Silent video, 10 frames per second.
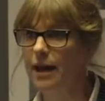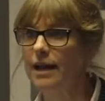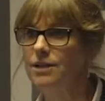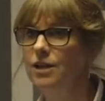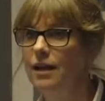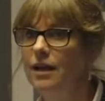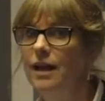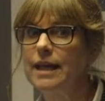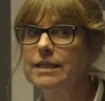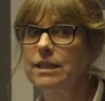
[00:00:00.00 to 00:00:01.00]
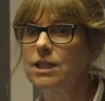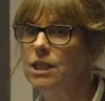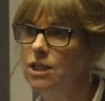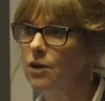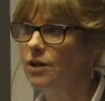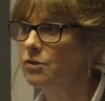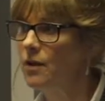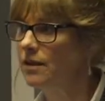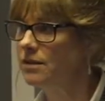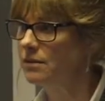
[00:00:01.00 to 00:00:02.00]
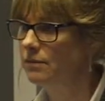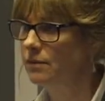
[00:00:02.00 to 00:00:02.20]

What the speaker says: patch isn't doing as well as